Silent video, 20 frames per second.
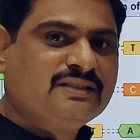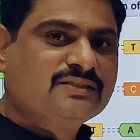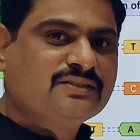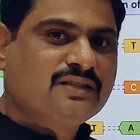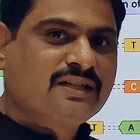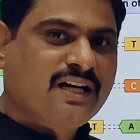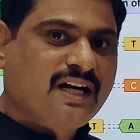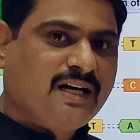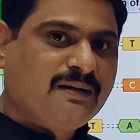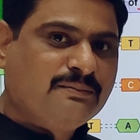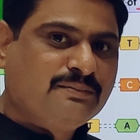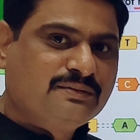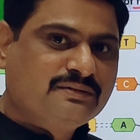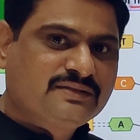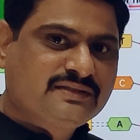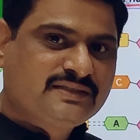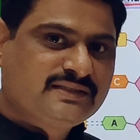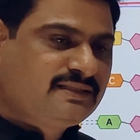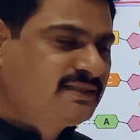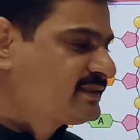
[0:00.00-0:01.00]
So
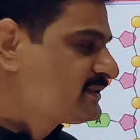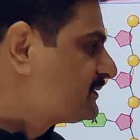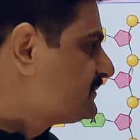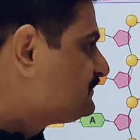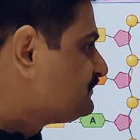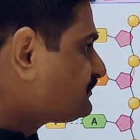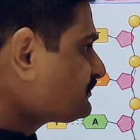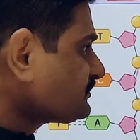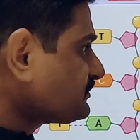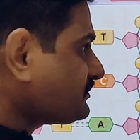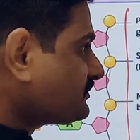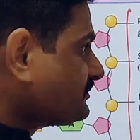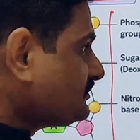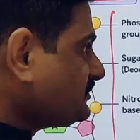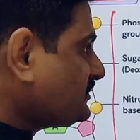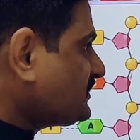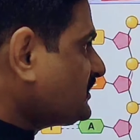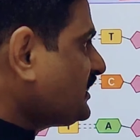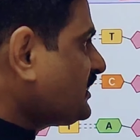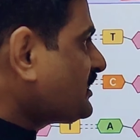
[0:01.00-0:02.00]
above this,
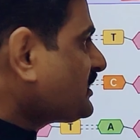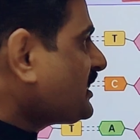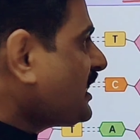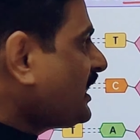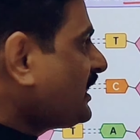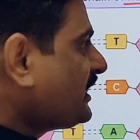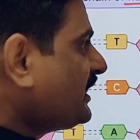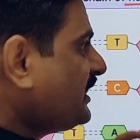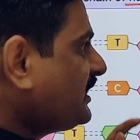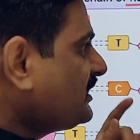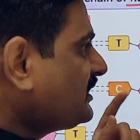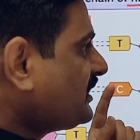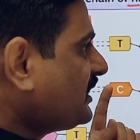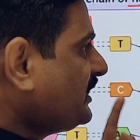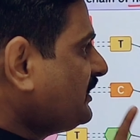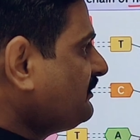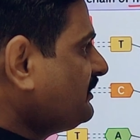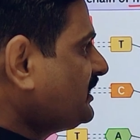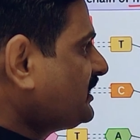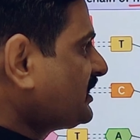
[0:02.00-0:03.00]
starting
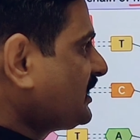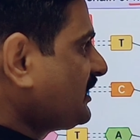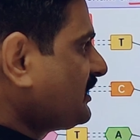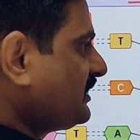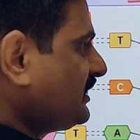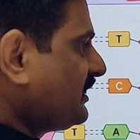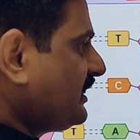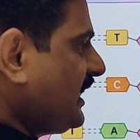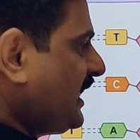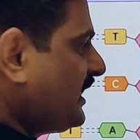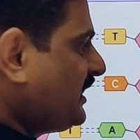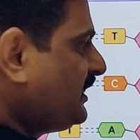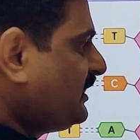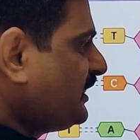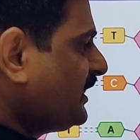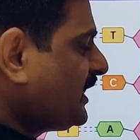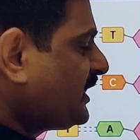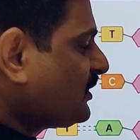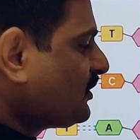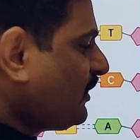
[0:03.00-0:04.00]
three which are there,
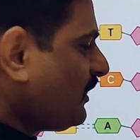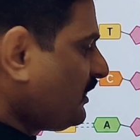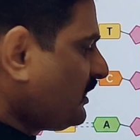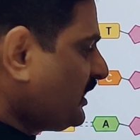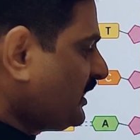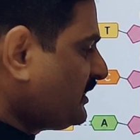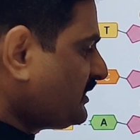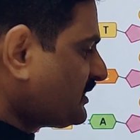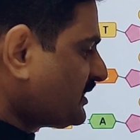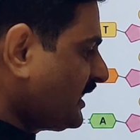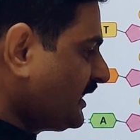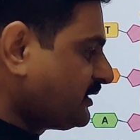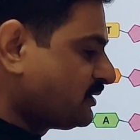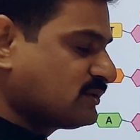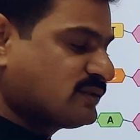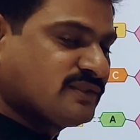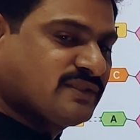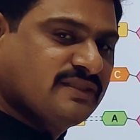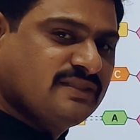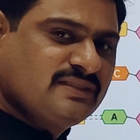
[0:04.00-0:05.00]
adenine, guanine,
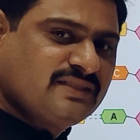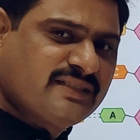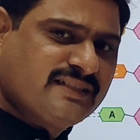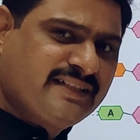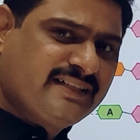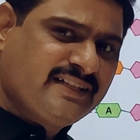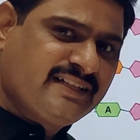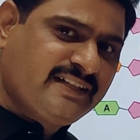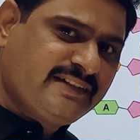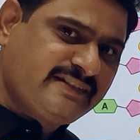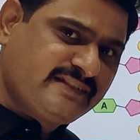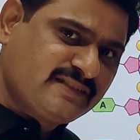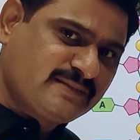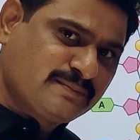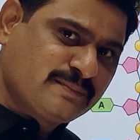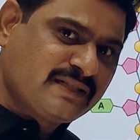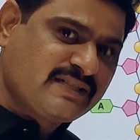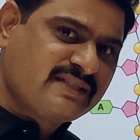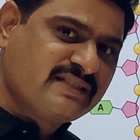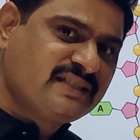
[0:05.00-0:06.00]
cytosine, it is
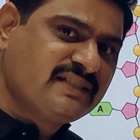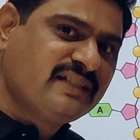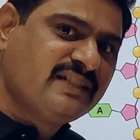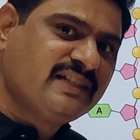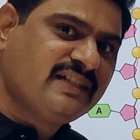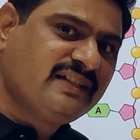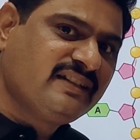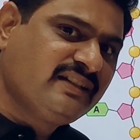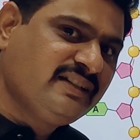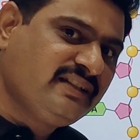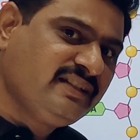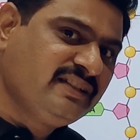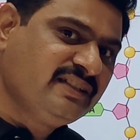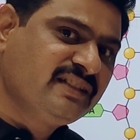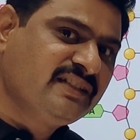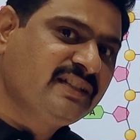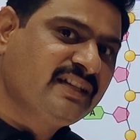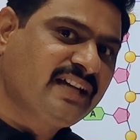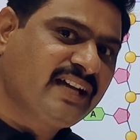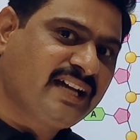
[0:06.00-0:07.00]
present in
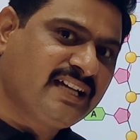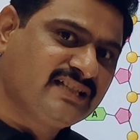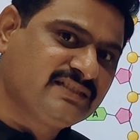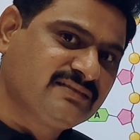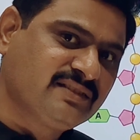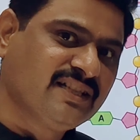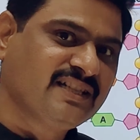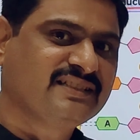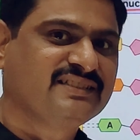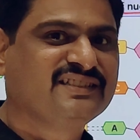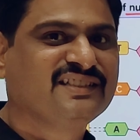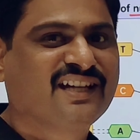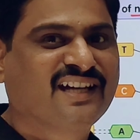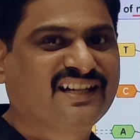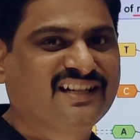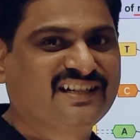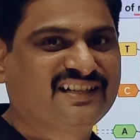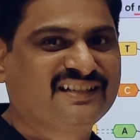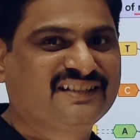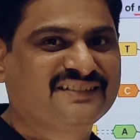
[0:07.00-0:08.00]
DNA as well as in
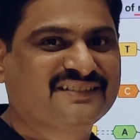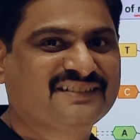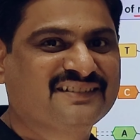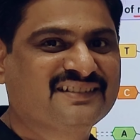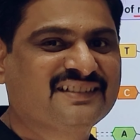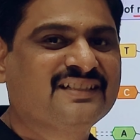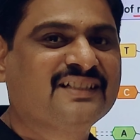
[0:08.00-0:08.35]
RNA.